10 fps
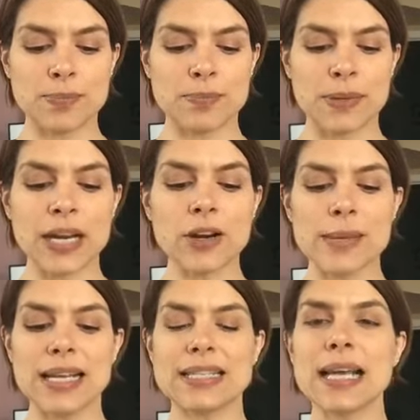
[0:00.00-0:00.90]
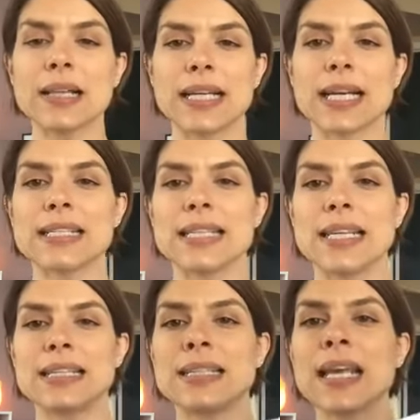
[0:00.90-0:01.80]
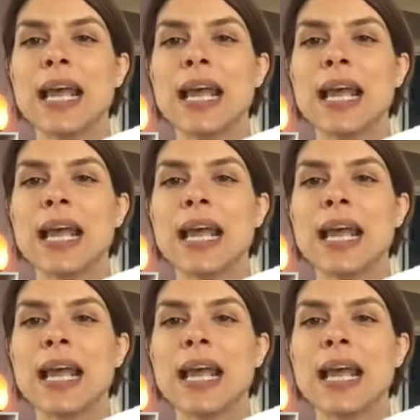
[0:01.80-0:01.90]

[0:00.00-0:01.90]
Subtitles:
pyramid is telling us is